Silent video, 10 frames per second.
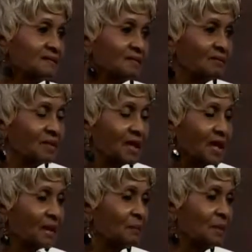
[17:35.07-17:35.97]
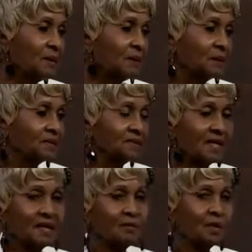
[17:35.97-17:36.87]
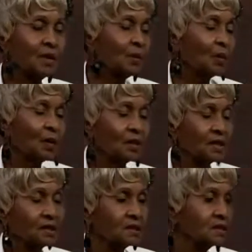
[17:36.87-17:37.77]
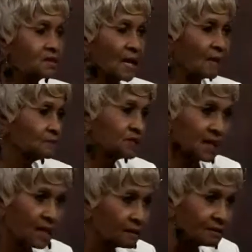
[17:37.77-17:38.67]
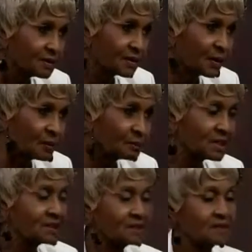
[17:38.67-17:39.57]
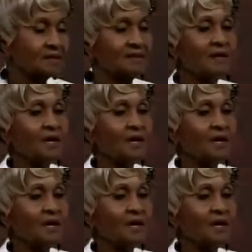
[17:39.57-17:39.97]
and we have people saying we're working to stop childhood obesity.